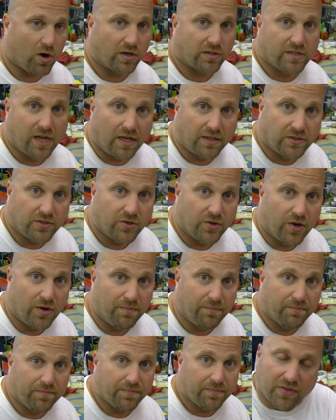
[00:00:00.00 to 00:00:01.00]
work done to
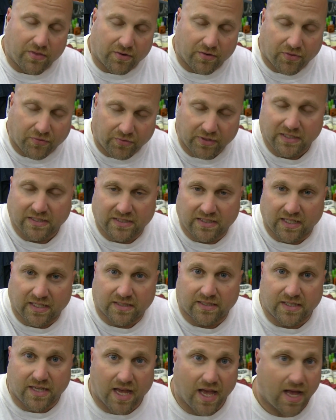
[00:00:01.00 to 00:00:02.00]
them. They're 360